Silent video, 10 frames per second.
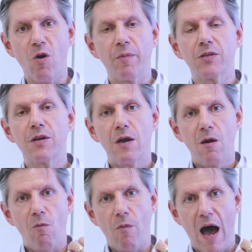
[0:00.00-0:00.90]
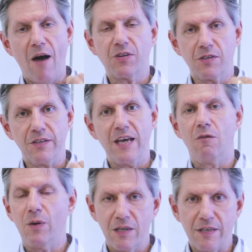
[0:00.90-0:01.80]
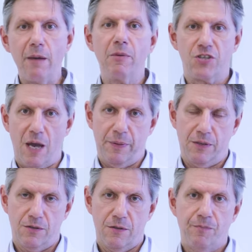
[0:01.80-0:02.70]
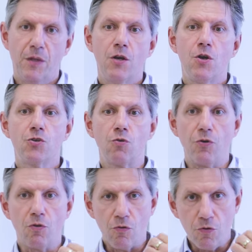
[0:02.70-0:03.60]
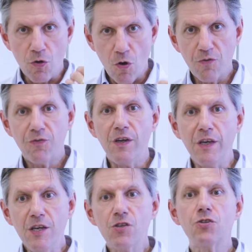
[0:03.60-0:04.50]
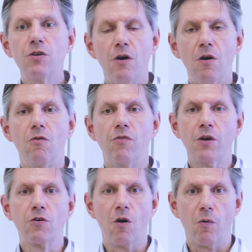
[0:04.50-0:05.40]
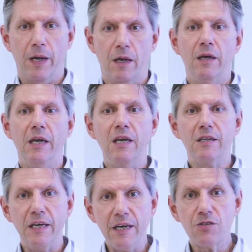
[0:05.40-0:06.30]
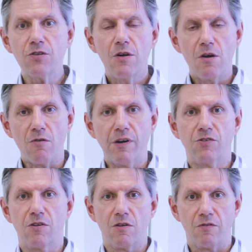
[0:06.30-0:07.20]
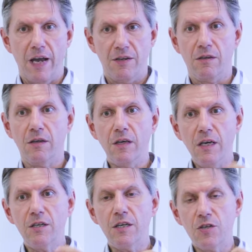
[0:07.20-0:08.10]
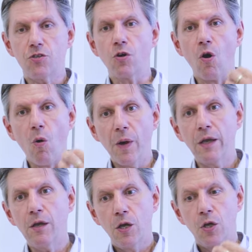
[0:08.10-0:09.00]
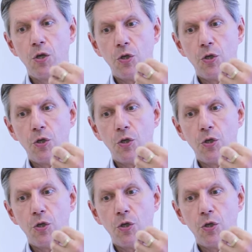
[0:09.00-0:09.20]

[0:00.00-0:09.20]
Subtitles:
moment after when the damage happened. So your nerve is regrowing, it is regenerating, it is going